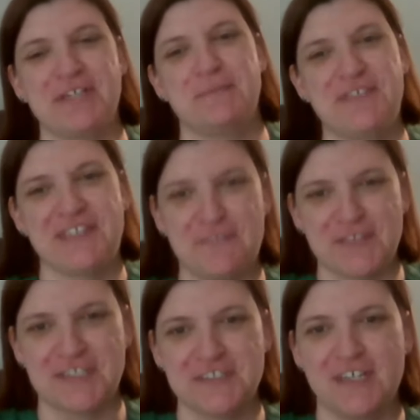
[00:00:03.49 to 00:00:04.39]
I'm
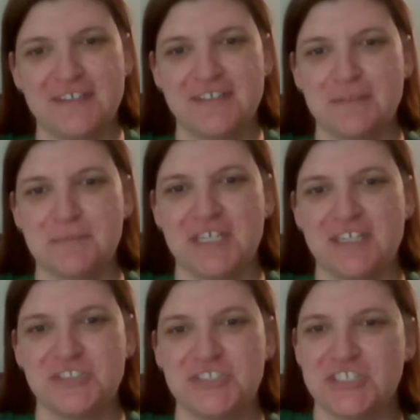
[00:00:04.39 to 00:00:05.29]
Stephanie Kalota. I'm the
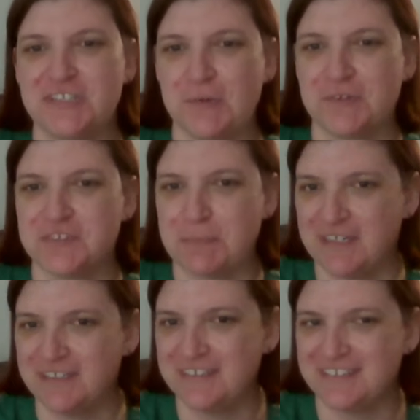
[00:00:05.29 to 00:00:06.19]
AHT
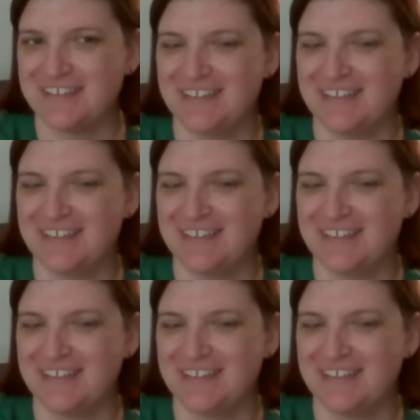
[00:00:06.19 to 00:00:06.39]
correspondent,